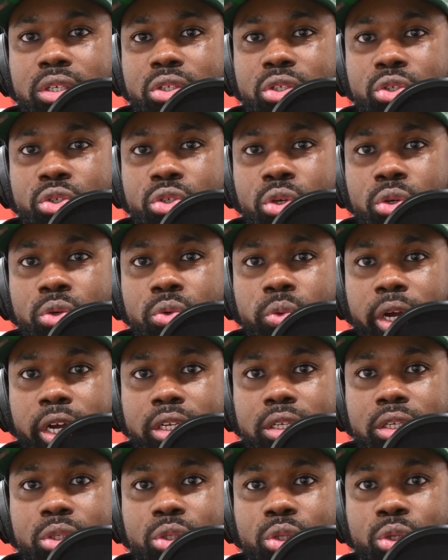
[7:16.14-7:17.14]

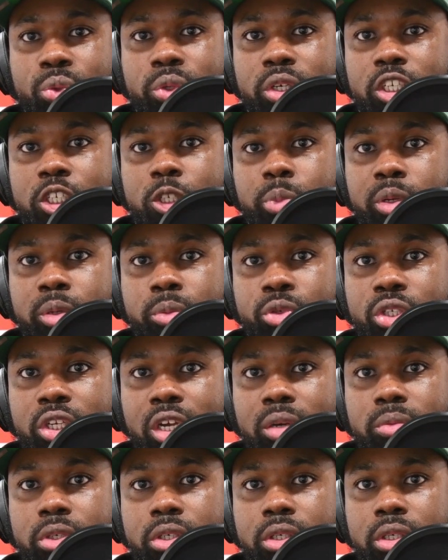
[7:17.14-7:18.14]
directly through these people's
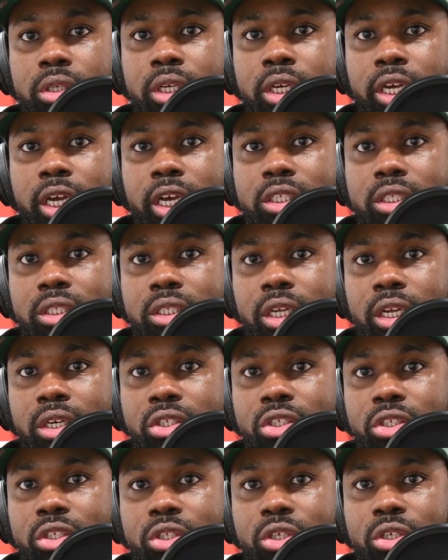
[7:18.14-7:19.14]
neighborhood instead
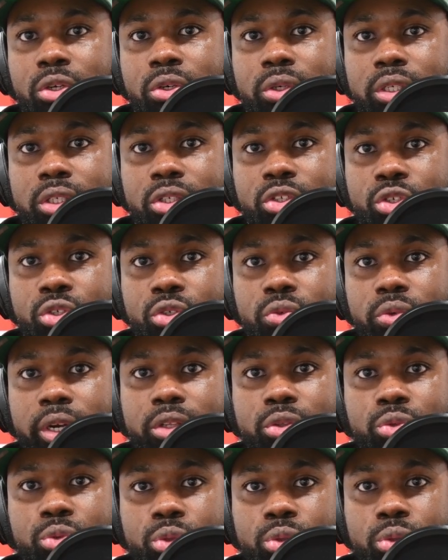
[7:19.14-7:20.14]
of just going
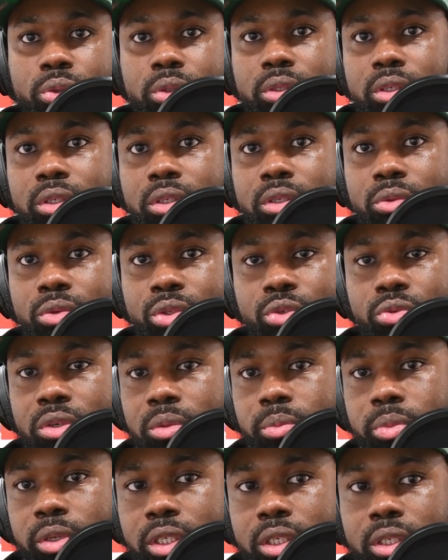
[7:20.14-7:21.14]
straight through, which would
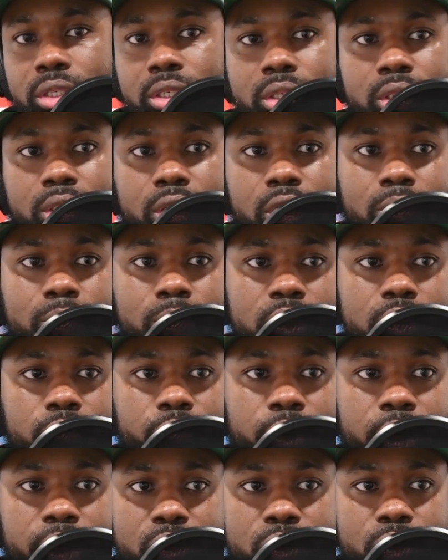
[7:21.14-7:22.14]
have been a much
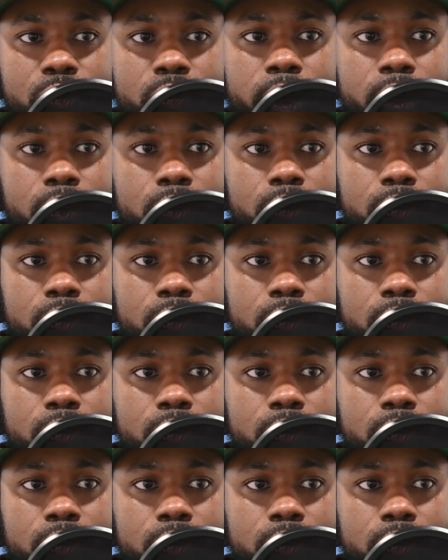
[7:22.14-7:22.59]
faster route.